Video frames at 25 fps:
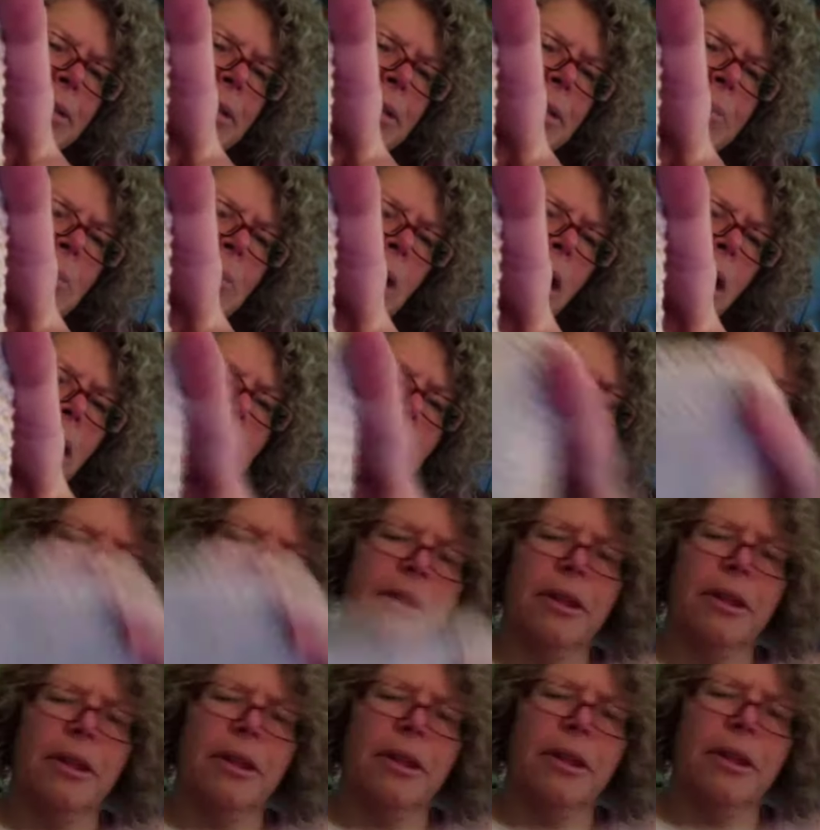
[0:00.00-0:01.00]
I'm not sure
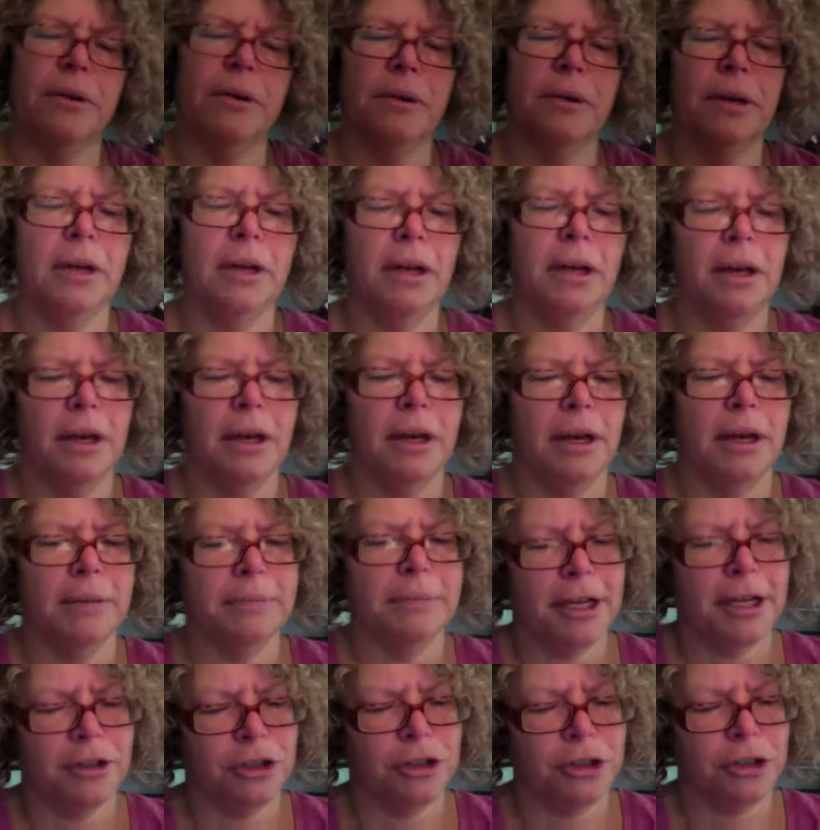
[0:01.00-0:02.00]
what needle I made
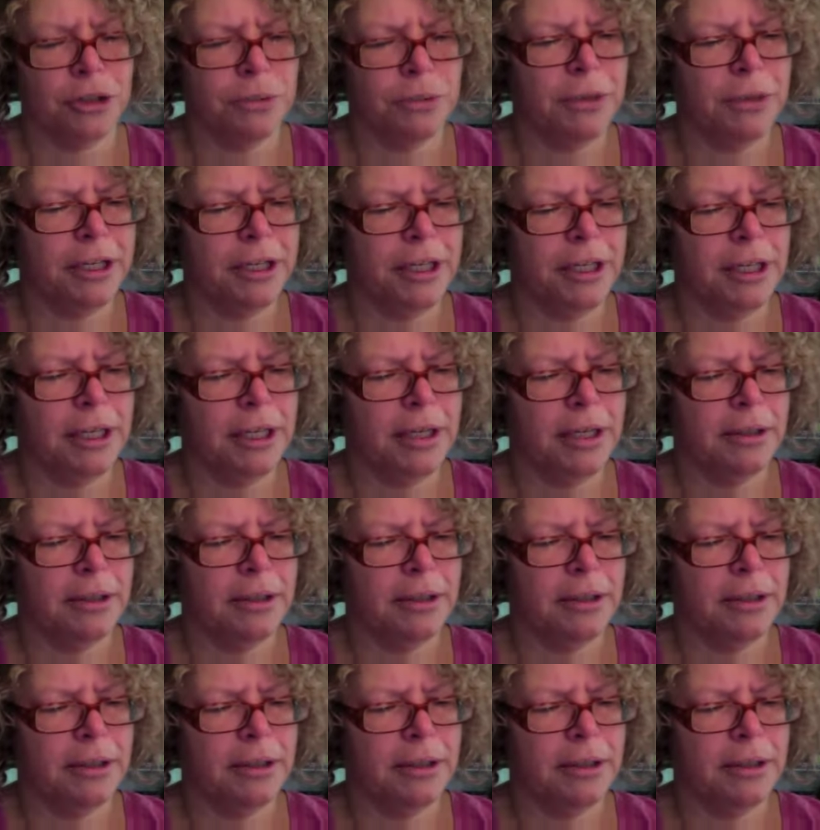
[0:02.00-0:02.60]
this on.